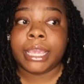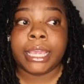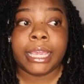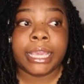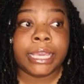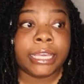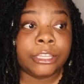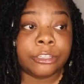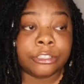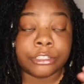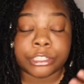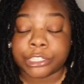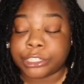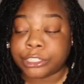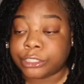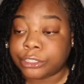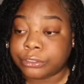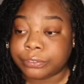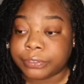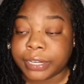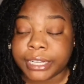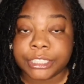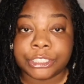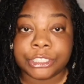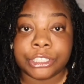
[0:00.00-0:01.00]
either
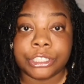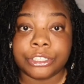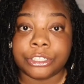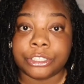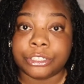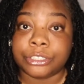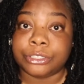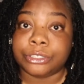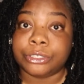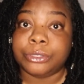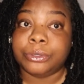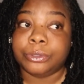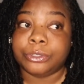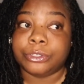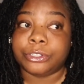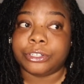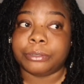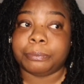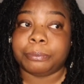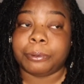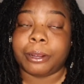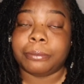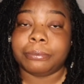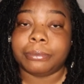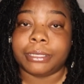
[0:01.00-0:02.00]
direction, you're
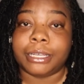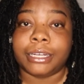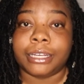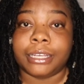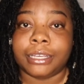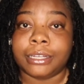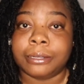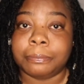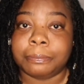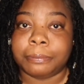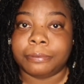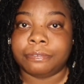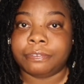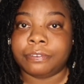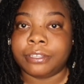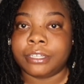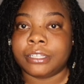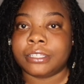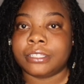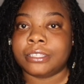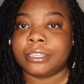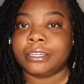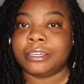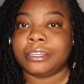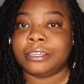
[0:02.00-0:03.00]
probably going to end up in
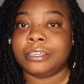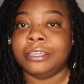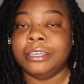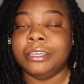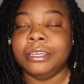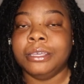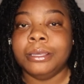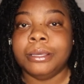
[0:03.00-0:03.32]
Phoenix City.